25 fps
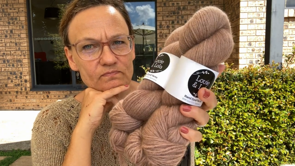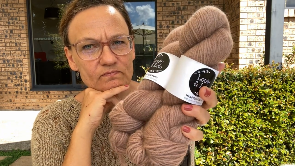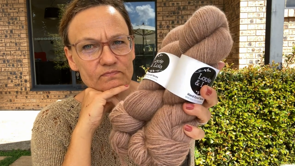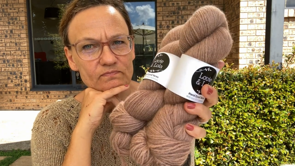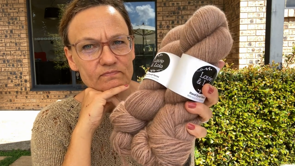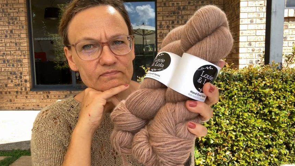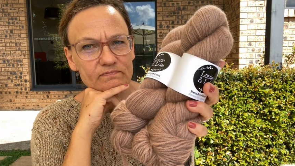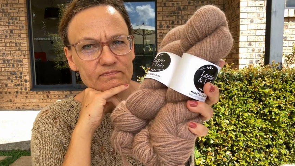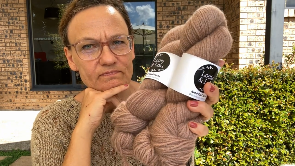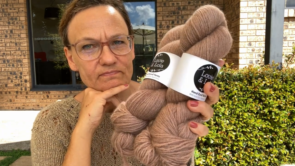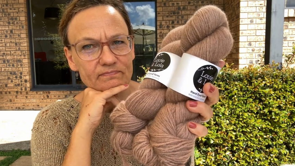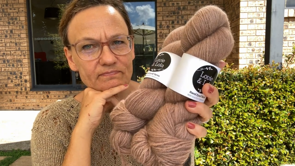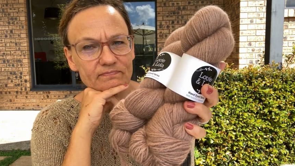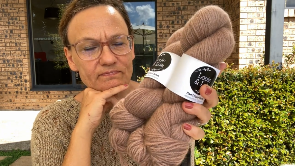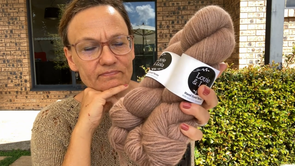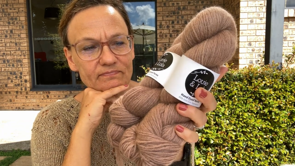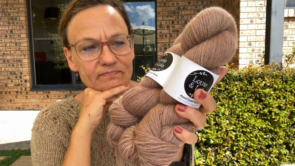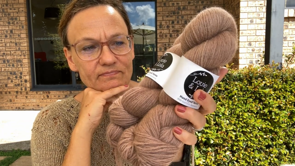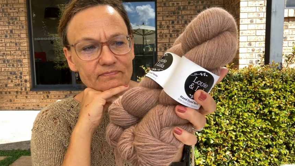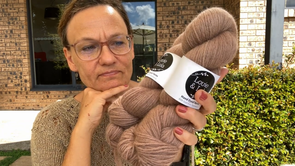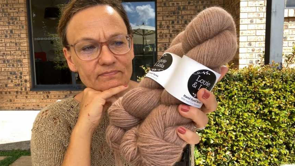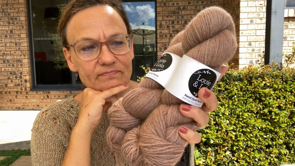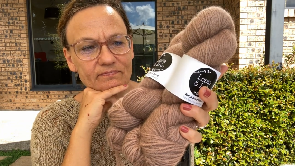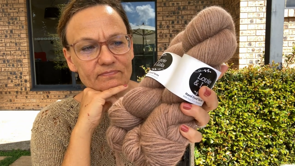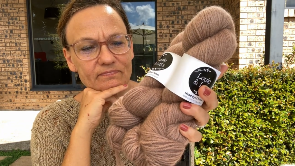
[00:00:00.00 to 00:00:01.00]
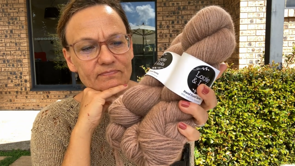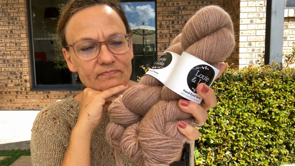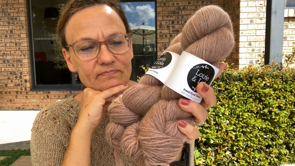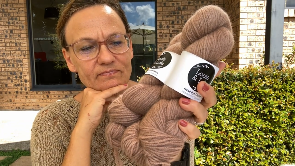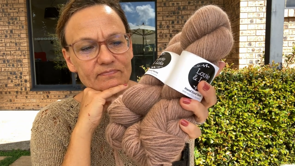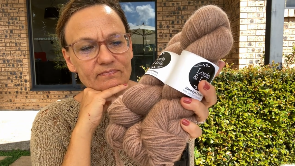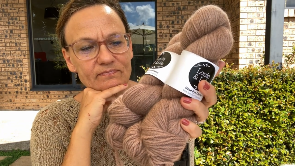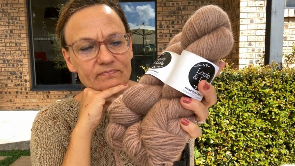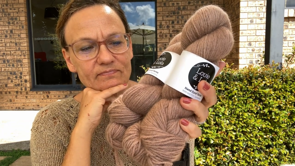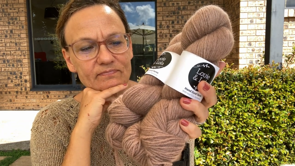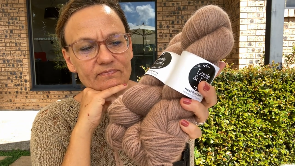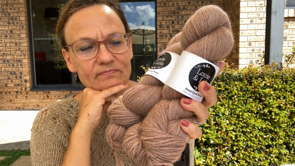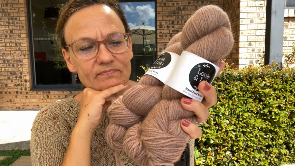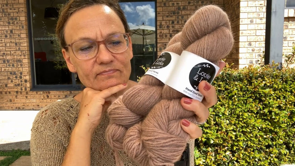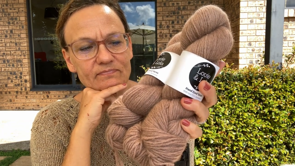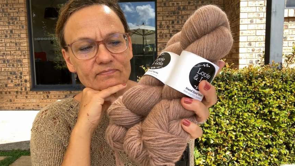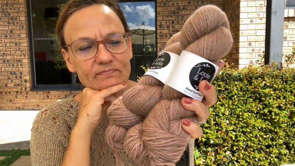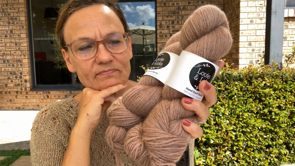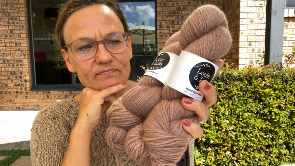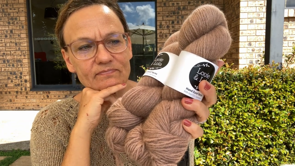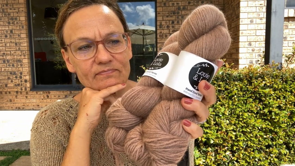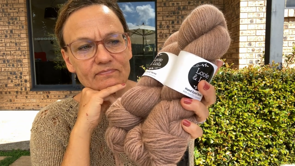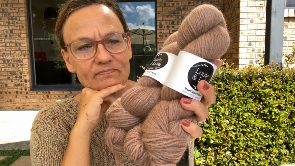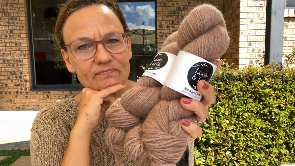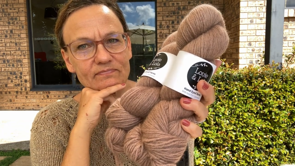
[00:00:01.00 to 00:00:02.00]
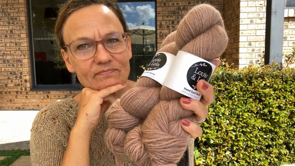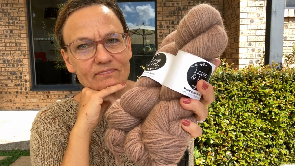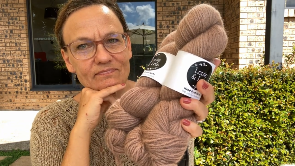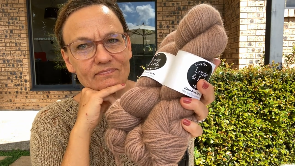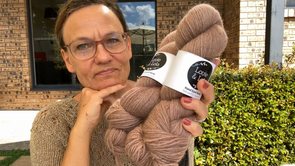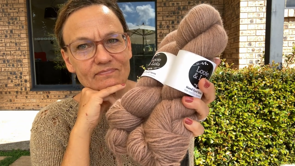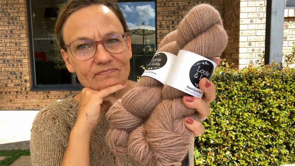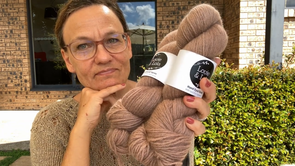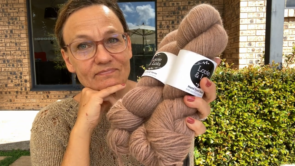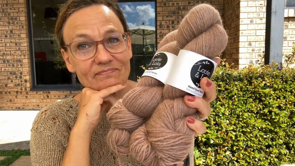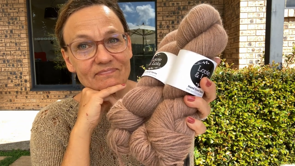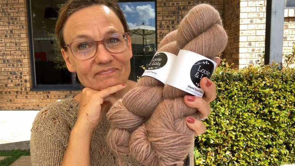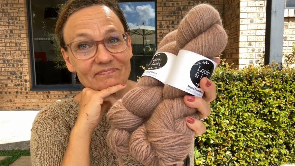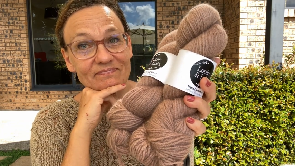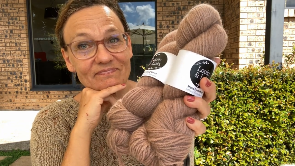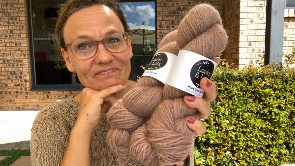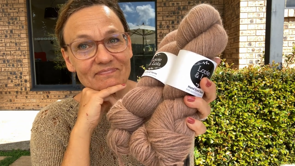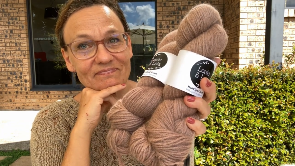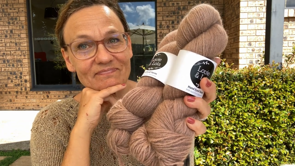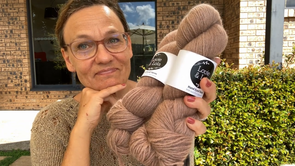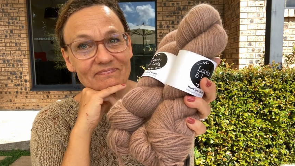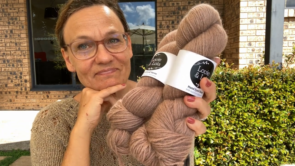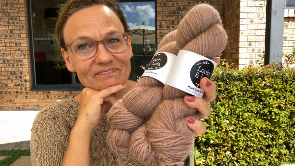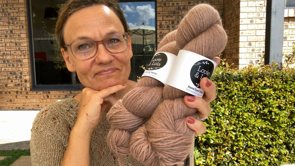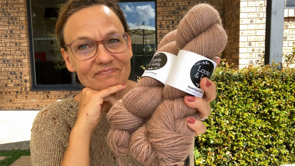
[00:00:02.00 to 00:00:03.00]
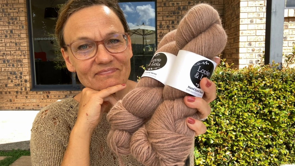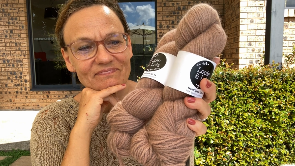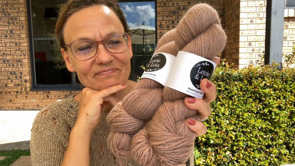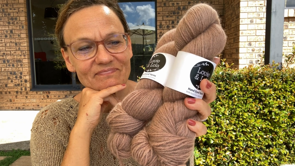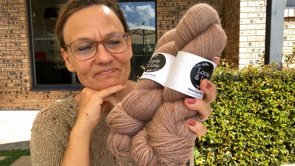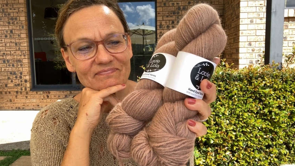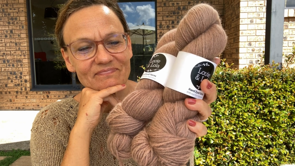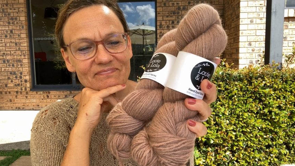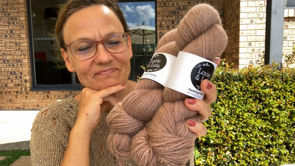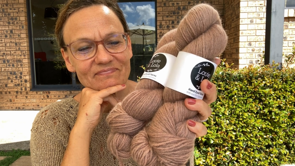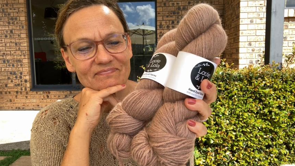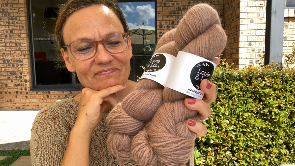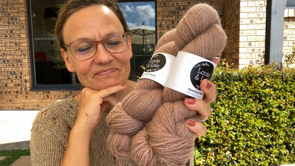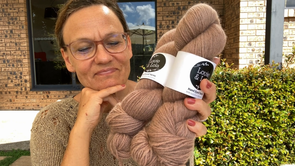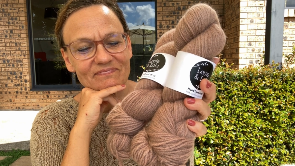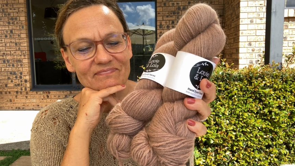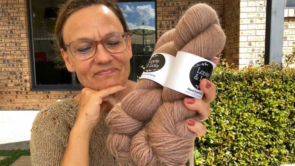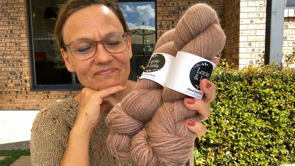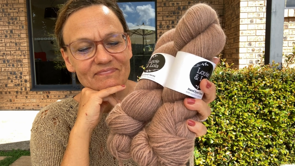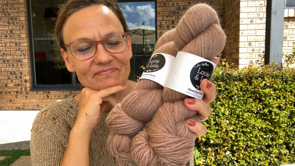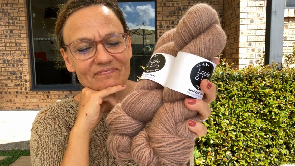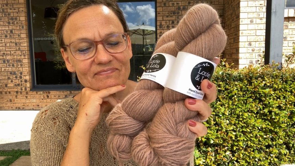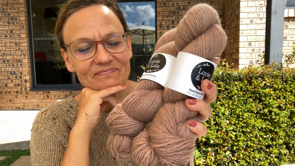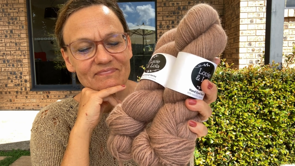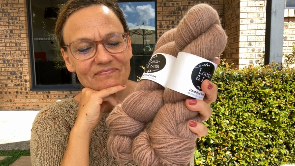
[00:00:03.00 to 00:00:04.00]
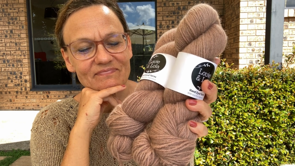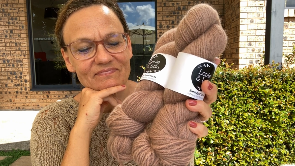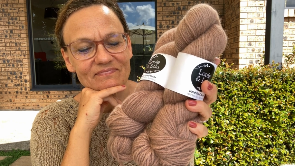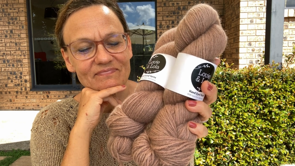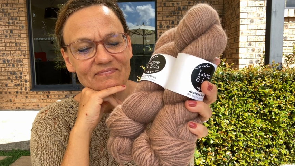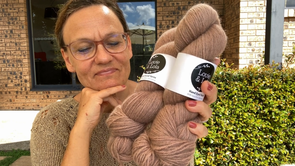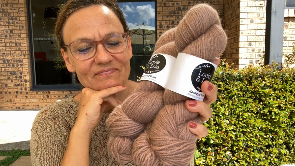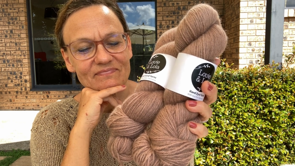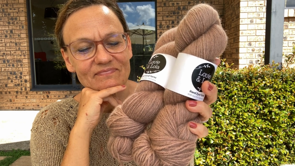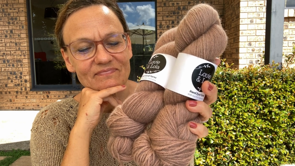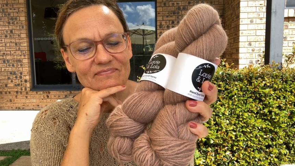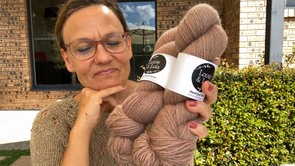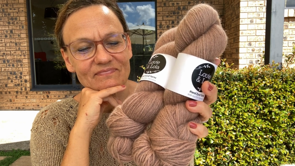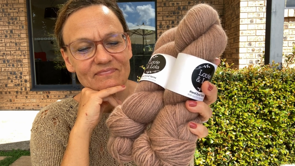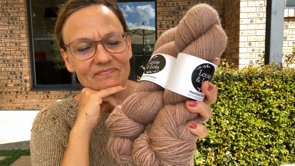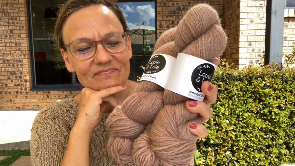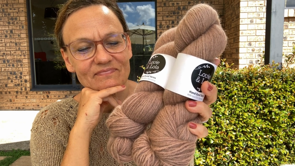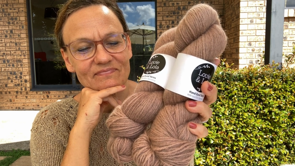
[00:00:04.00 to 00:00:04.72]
(silence)